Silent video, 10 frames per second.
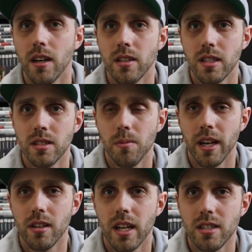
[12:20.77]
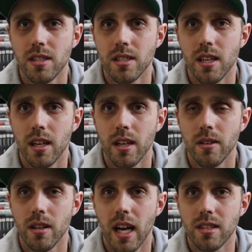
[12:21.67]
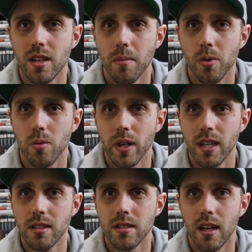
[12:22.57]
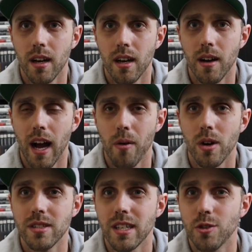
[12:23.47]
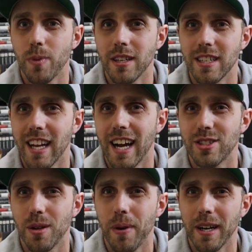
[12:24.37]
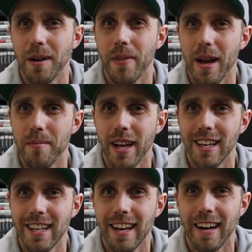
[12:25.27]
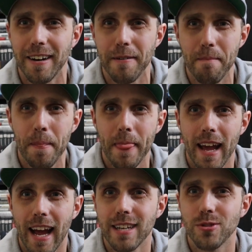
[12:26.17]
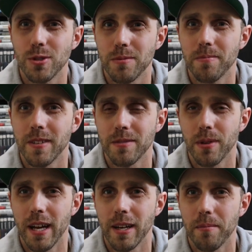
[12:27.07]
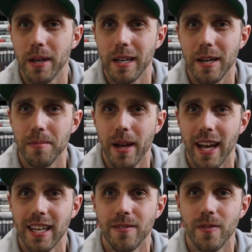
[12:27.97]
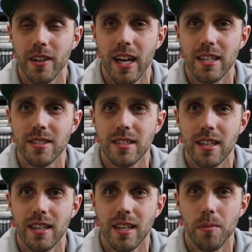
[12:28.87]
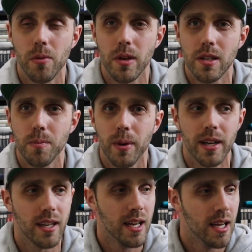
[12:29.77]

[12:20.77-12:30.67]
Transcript: into my collection the last couple of weeks. I wasn't expecting to actually pick up that many. I actually wasn't planning on picking up any the last couple of weeks, but